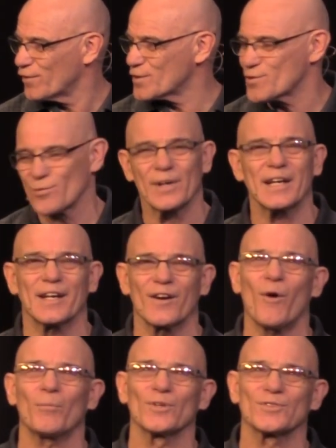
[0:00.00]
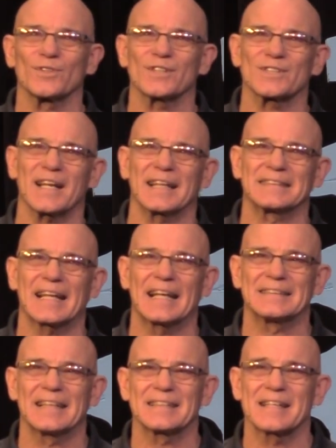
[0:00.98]
first reading, it almost looks like
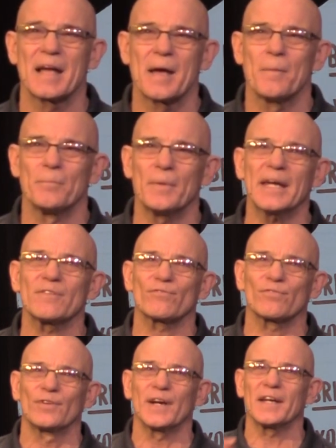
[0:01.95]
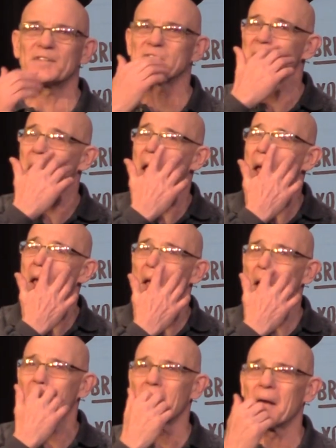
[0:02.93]
that, doesn't it? Make friends
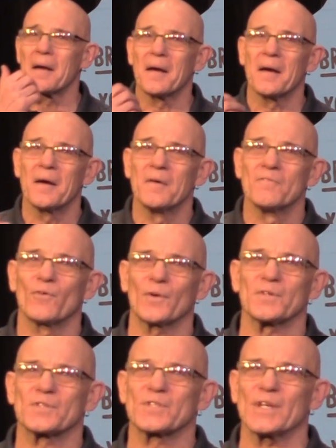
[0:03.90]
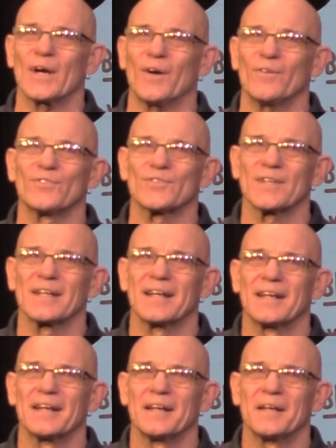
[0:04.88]
for yourselves
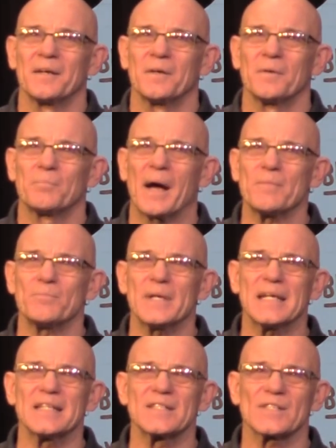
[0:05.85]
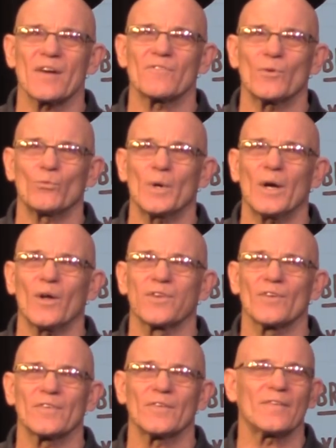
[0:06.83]
by means of the
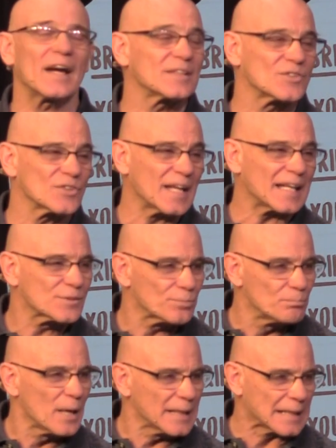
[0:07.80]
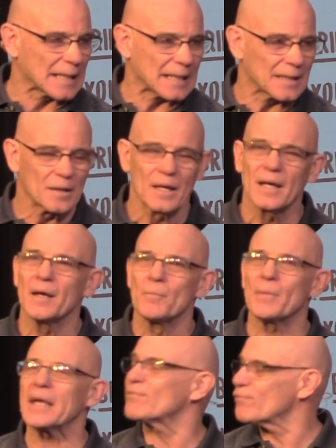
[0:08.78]
wealth of unrighteous. That's money.
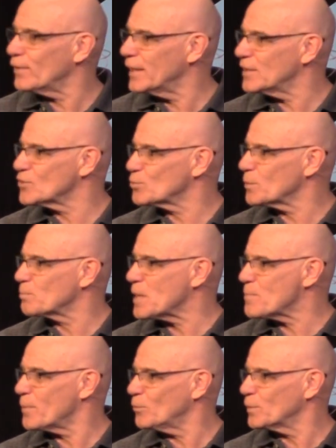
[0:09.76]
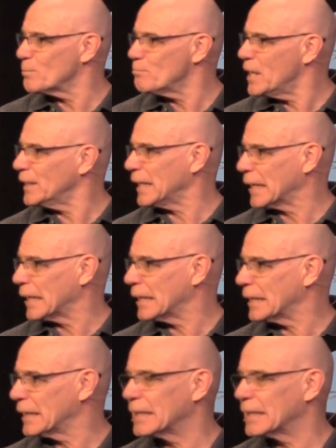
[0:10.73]
Make friends with people with money.